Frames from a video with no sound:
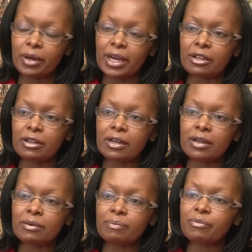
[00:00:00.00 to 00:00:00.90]
and
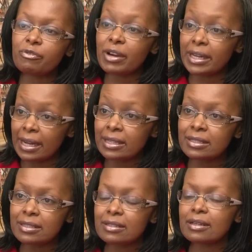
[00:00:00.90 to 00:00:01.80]

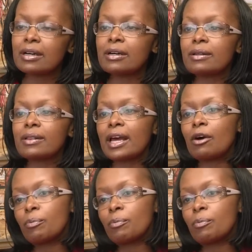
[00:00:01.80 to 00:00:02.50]
finance their